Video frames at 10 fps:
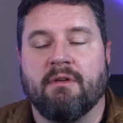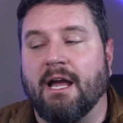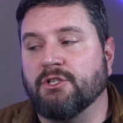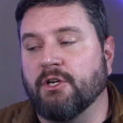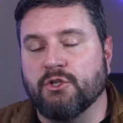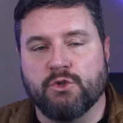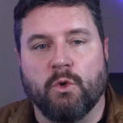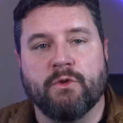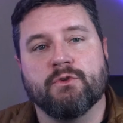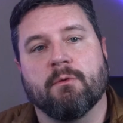actually controlling
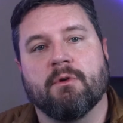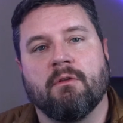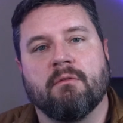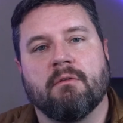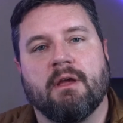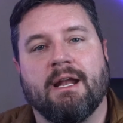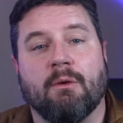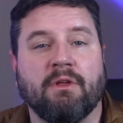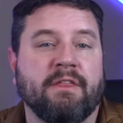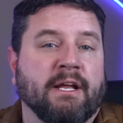the terminal, and I
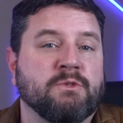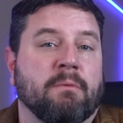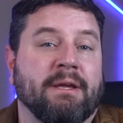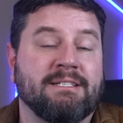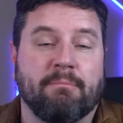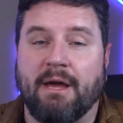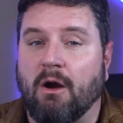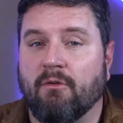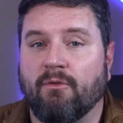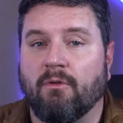really think it's what makes it
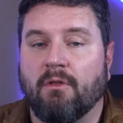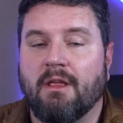powerful,